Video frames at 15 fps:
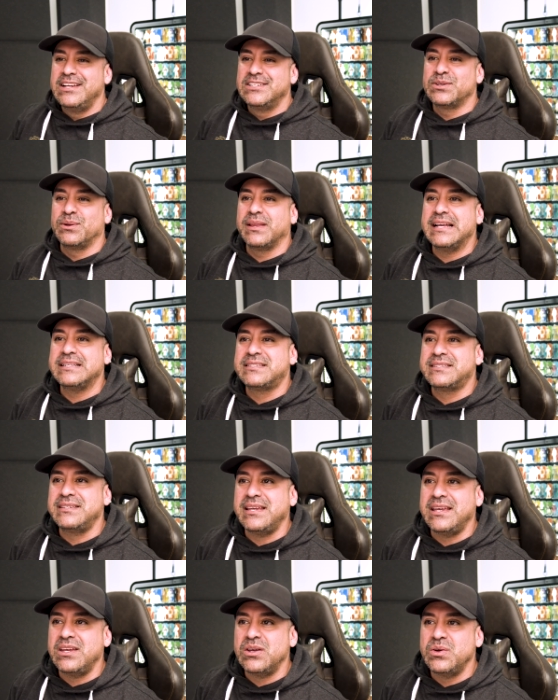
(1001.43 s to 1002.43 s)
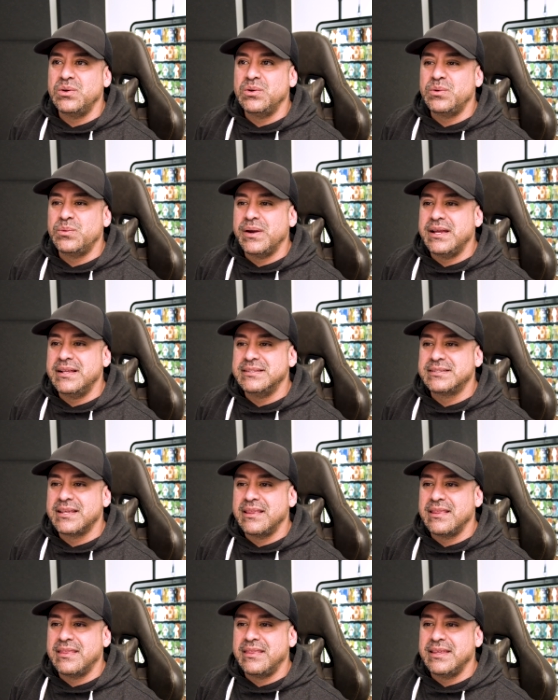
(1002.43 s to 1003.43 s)
So let's see who wins
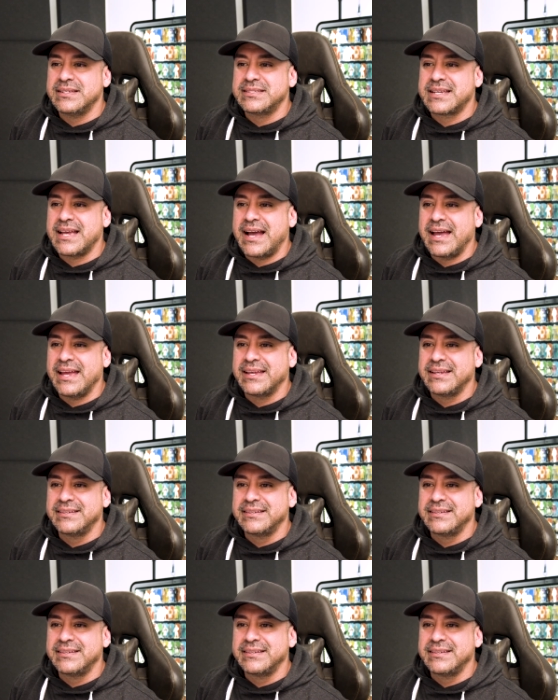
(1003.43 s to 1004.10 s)
this guy.